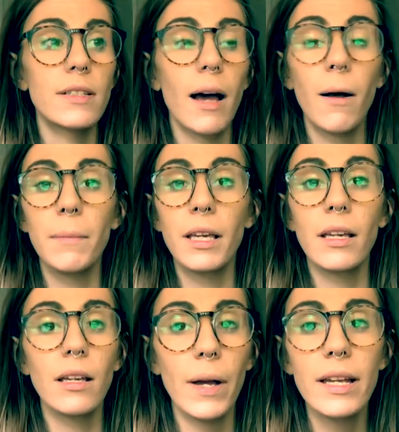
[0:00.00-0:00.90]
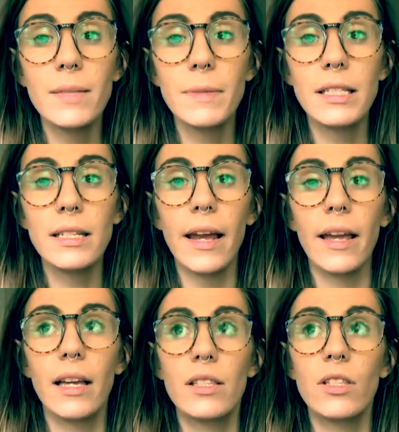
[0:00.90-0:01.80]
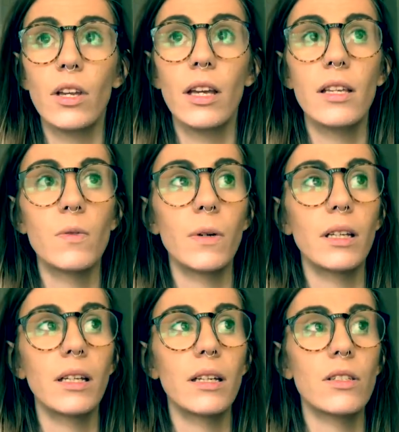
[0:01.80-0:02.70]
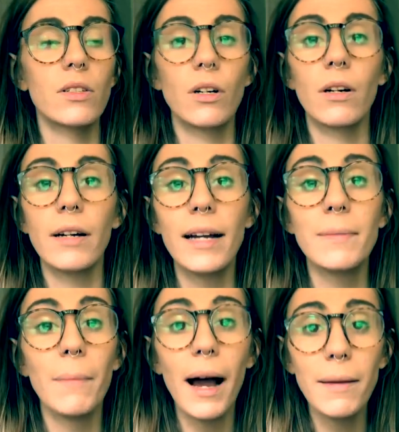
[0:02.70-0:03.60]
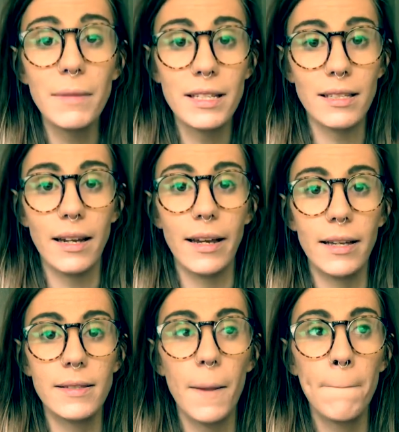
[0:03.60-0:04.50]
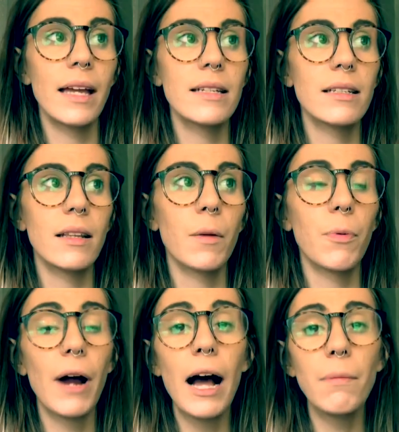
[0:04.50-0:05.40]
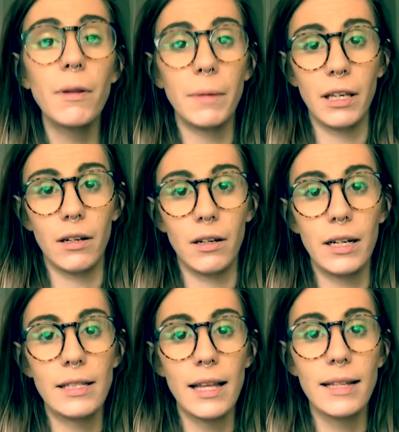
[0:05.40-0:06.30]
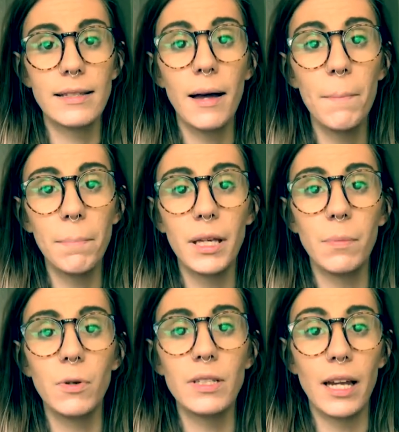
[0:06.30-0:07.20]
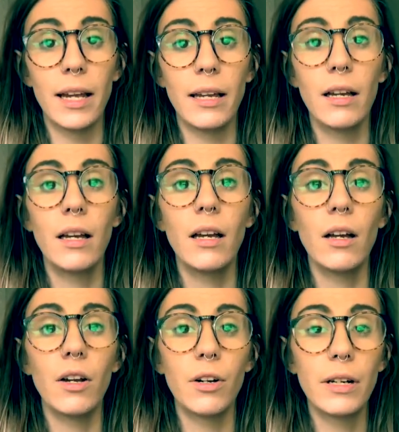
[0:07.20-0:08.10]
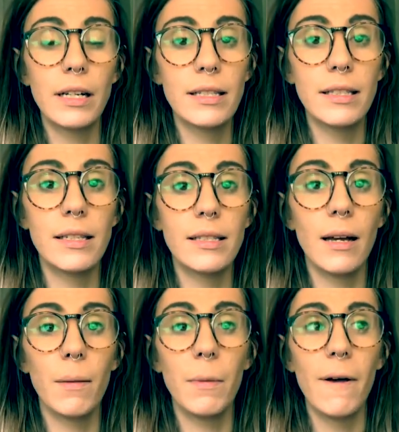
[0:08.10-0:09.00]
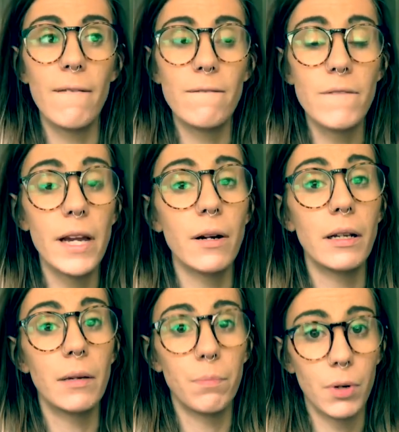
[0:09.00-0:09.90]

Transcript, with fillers: tell me his mistakes, his willingness to correct my mistakes. And the problem here is that some people take criticism very